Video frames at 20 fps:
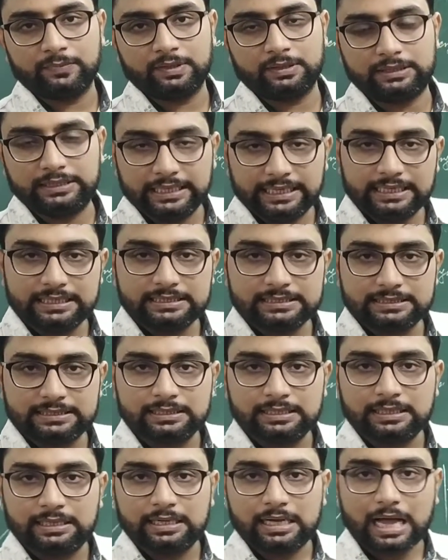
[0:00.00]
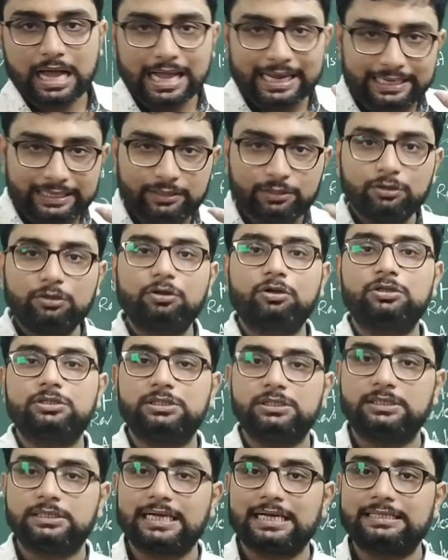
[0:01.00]
These
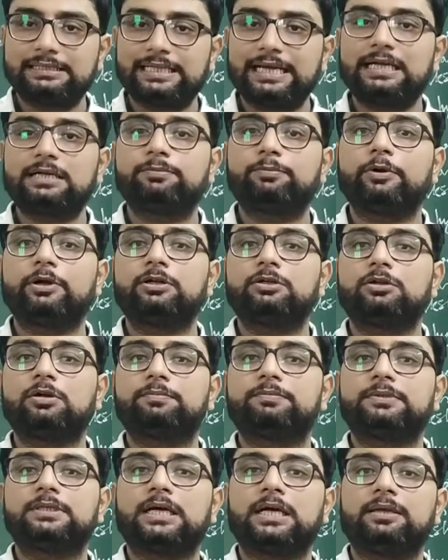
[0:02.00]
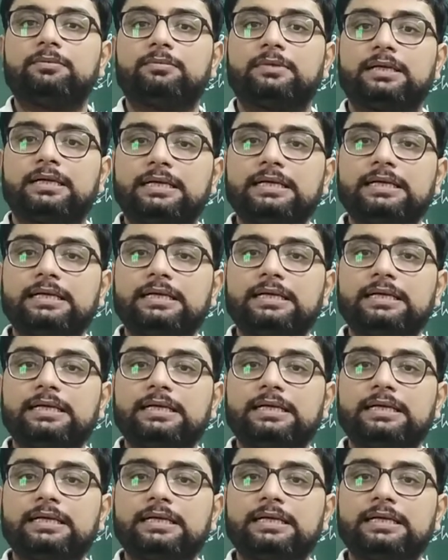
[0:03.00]
ideologies at that point of time